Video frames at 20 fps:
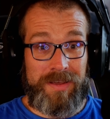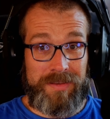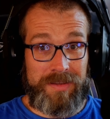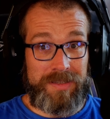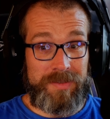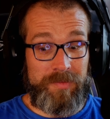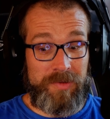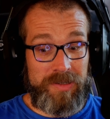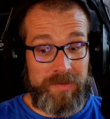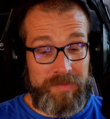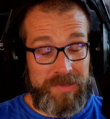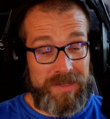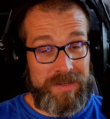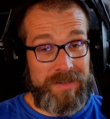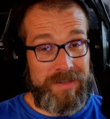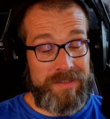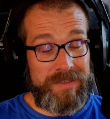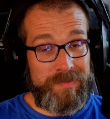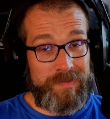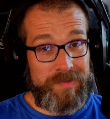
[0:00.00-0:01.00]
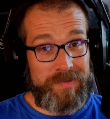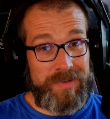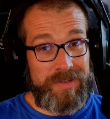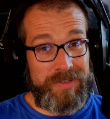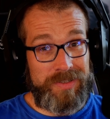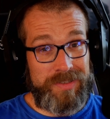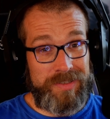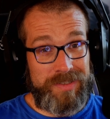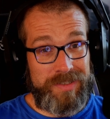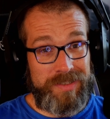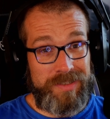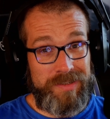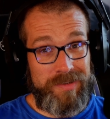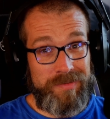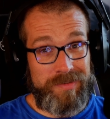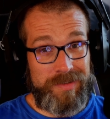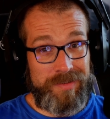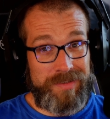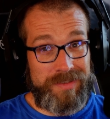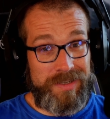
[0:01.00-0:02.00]
This might be an inspiration to
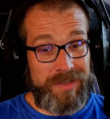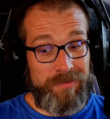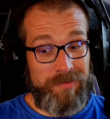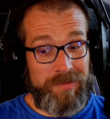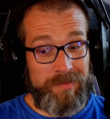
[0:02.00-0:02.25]
you. So stick